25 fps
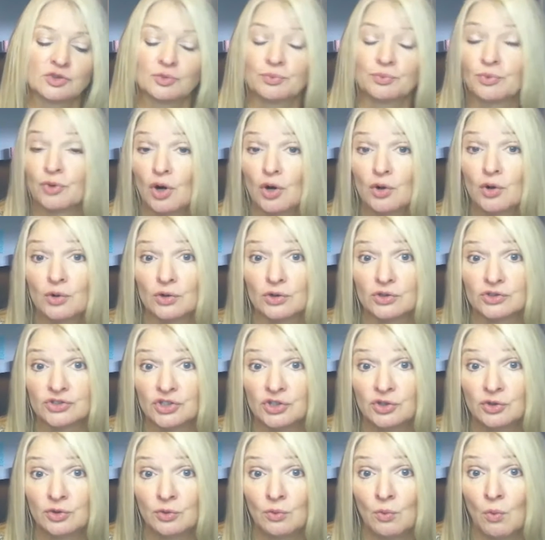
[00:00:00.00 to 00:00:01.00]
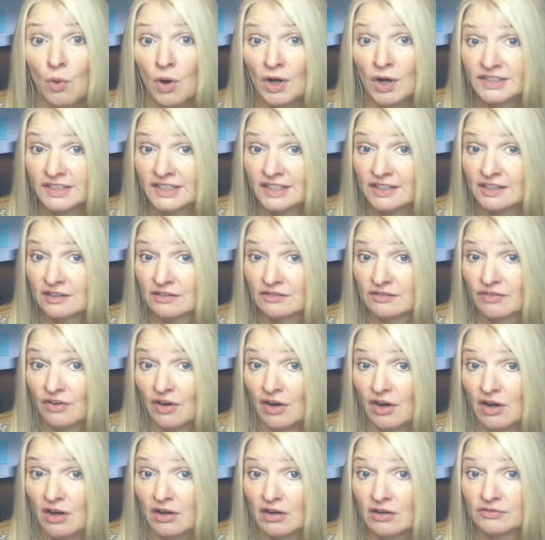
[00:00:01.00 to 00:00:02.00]
or brokers who want to get
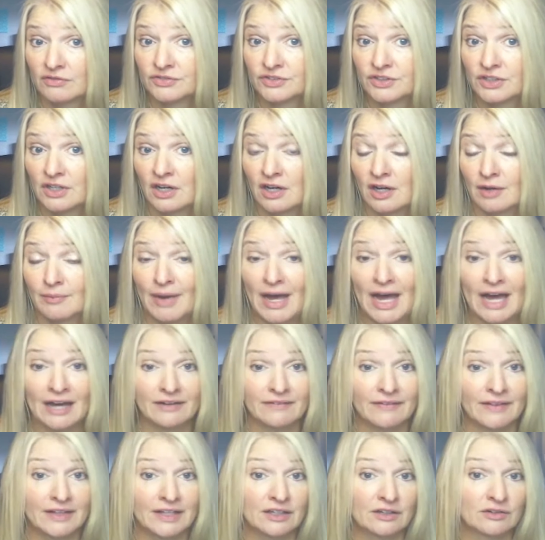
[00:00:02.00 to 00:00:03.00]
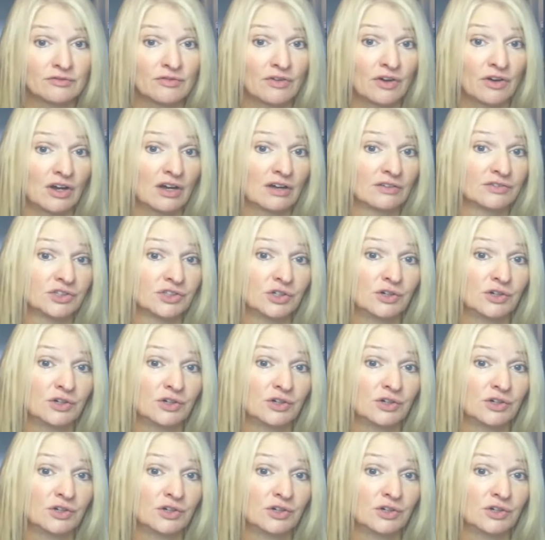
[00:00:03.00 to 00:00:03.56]
involved, how do they get involved?